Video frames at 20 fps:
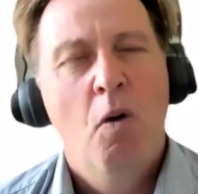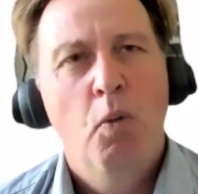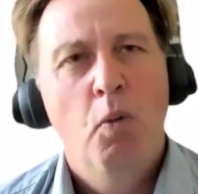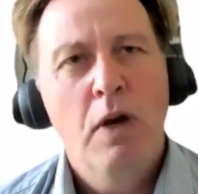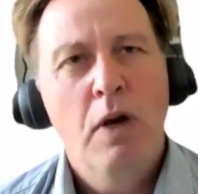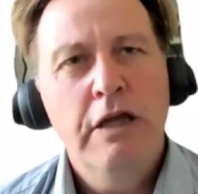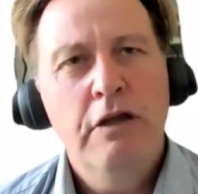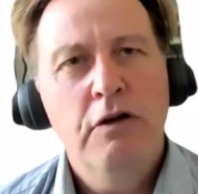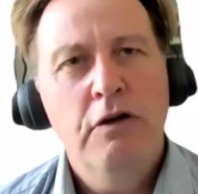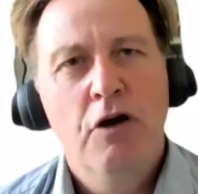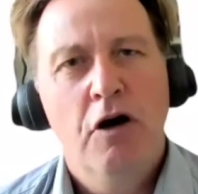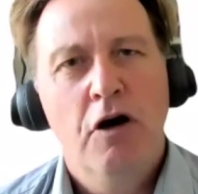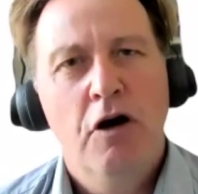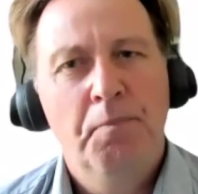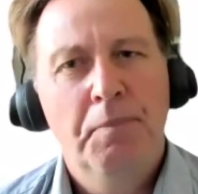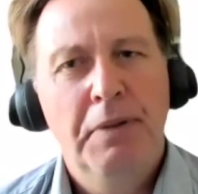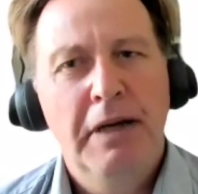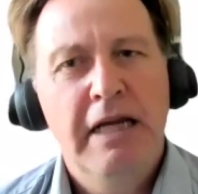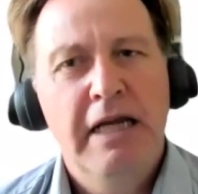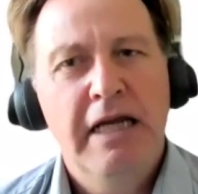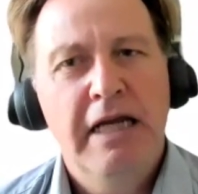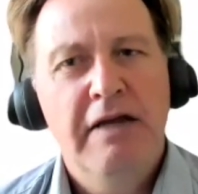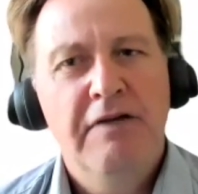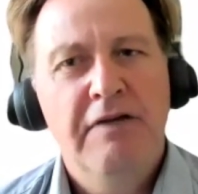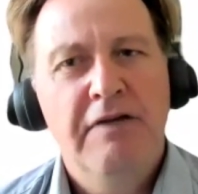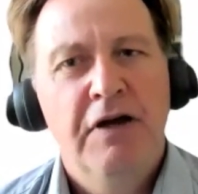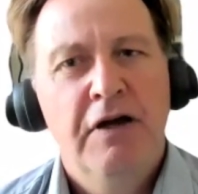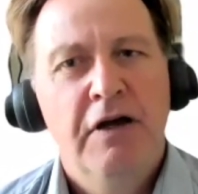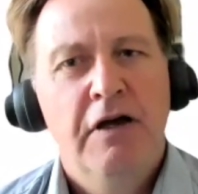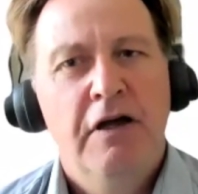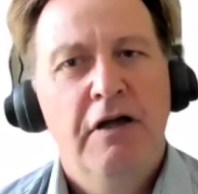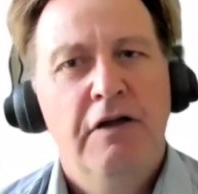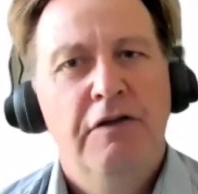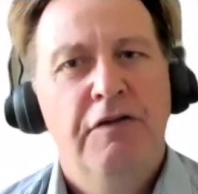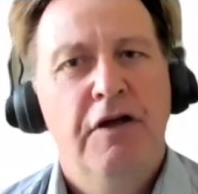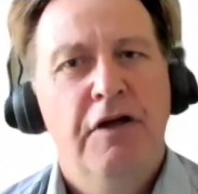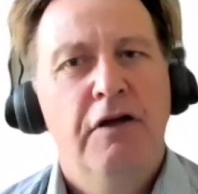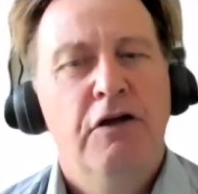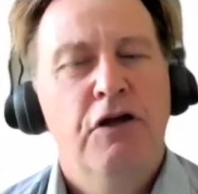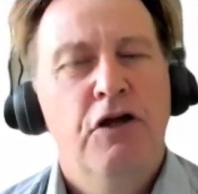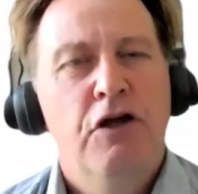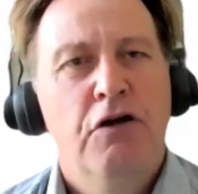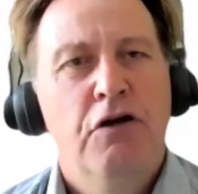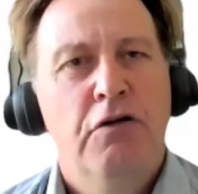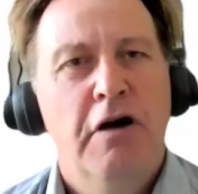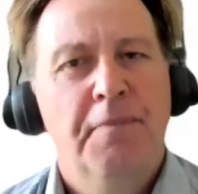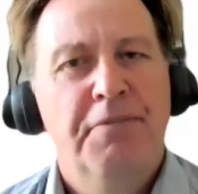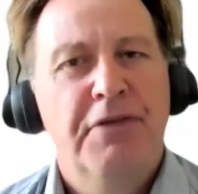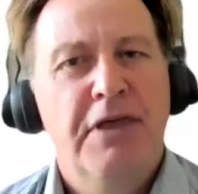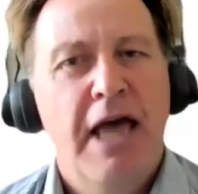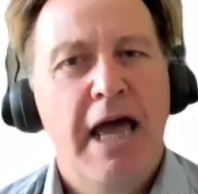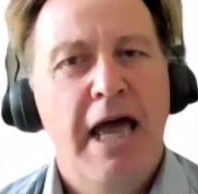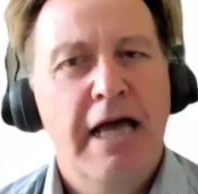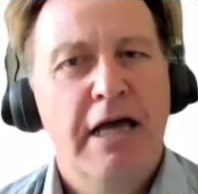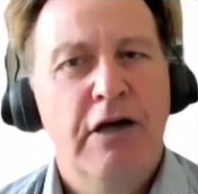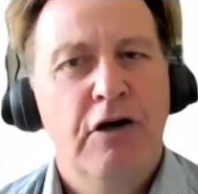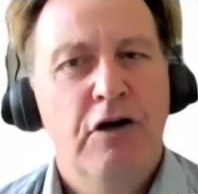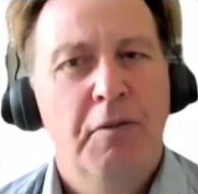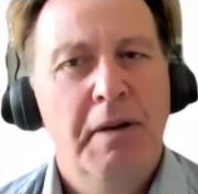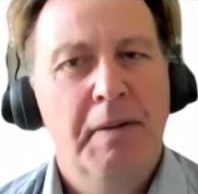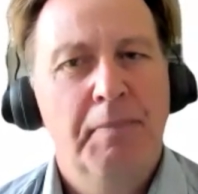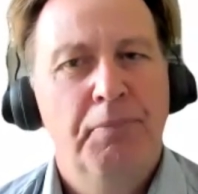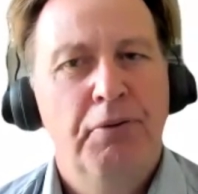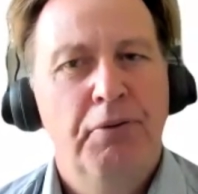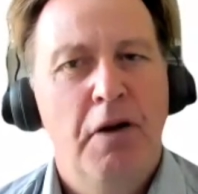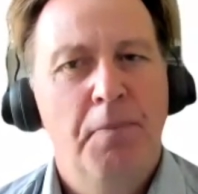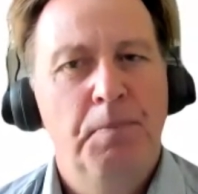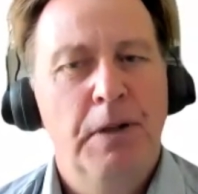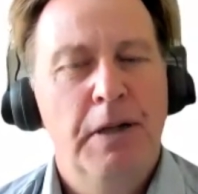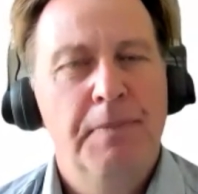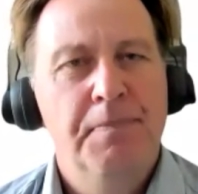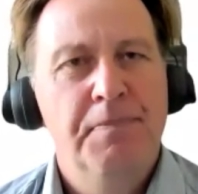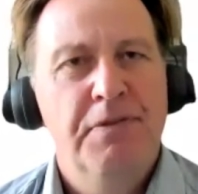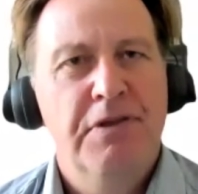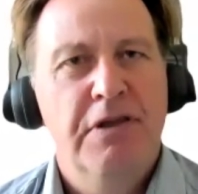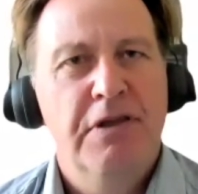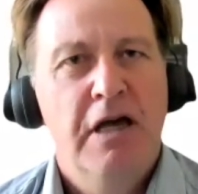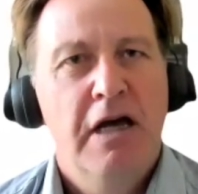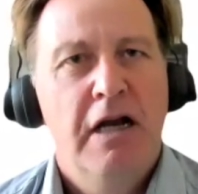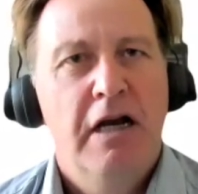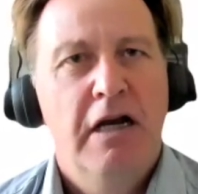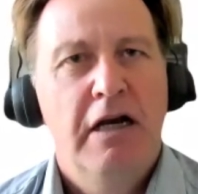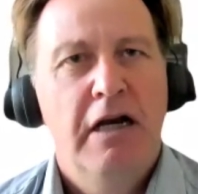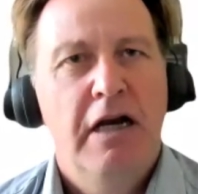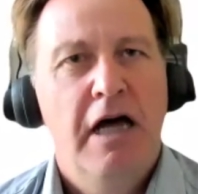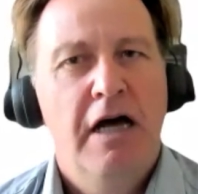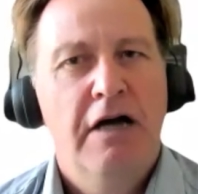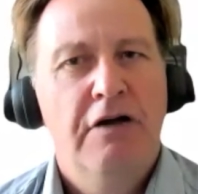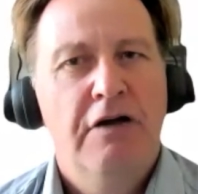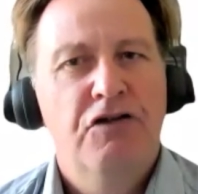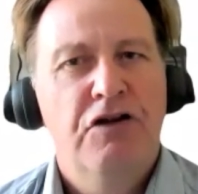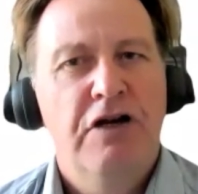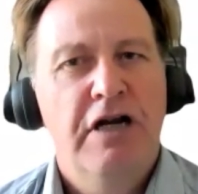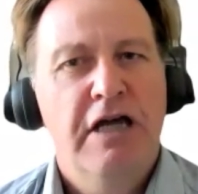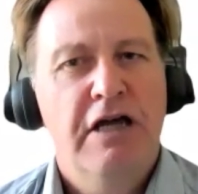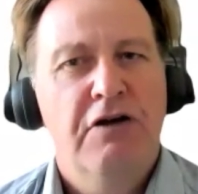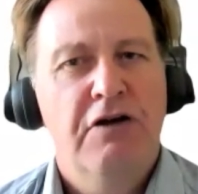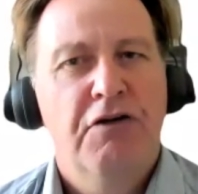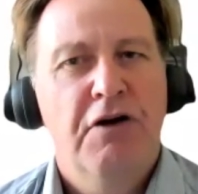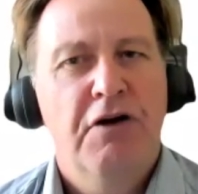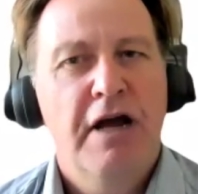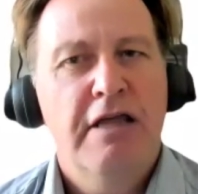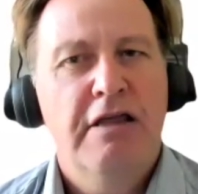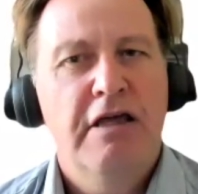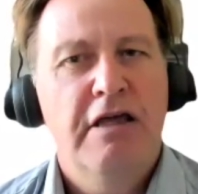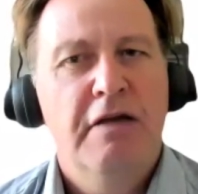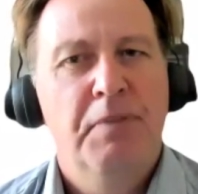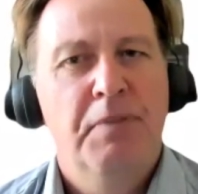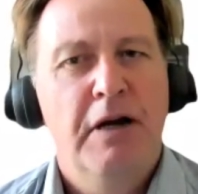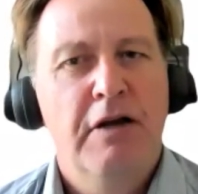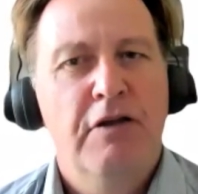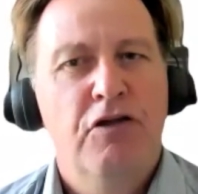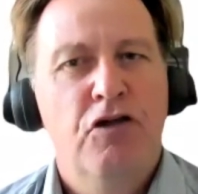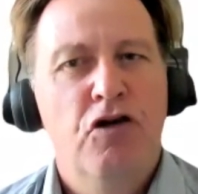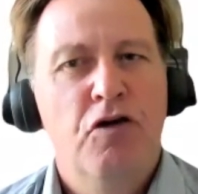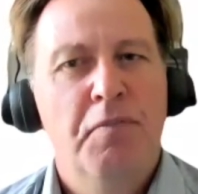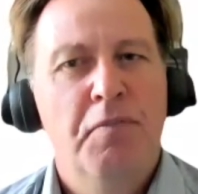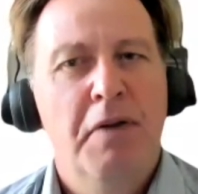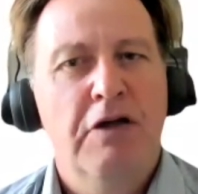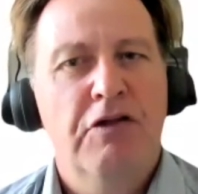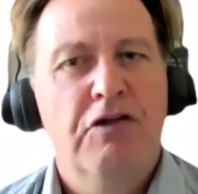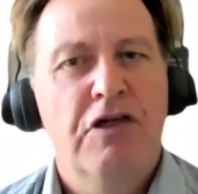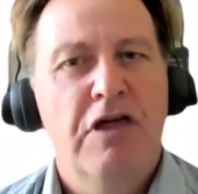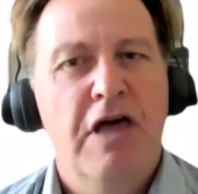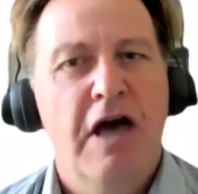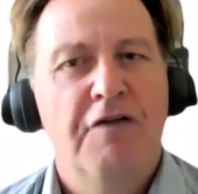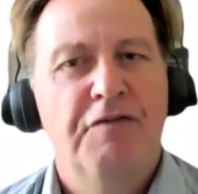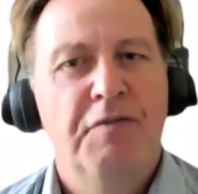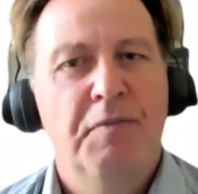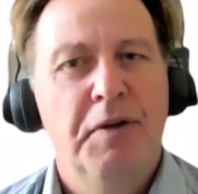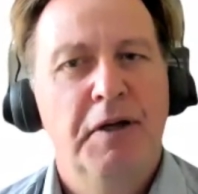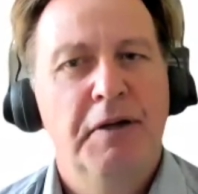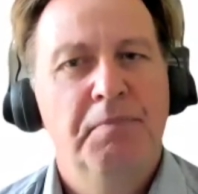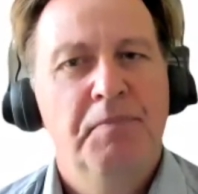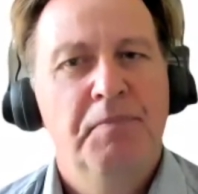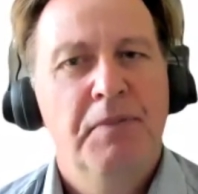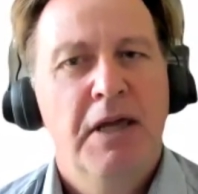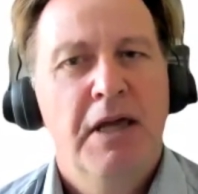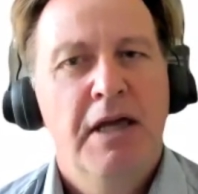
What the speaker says: We do not believe that Europe's economic problems, largely created by too much government,